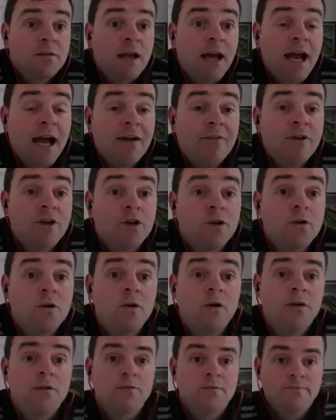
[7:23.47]
have a
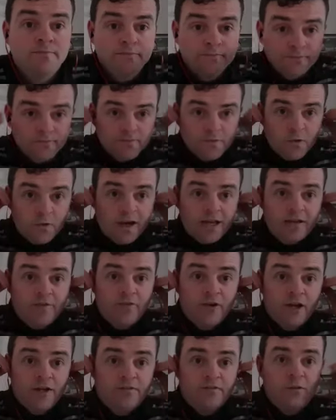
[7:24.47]
go.
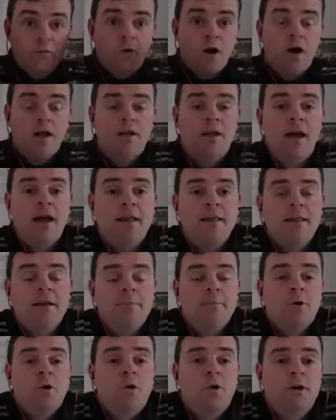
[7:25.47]
25-1, the
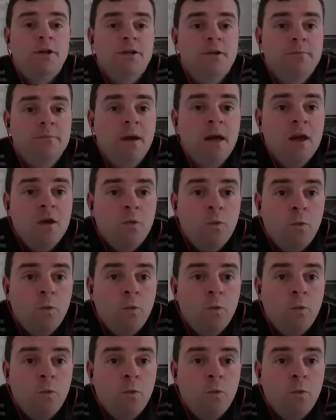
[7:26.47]
both of them.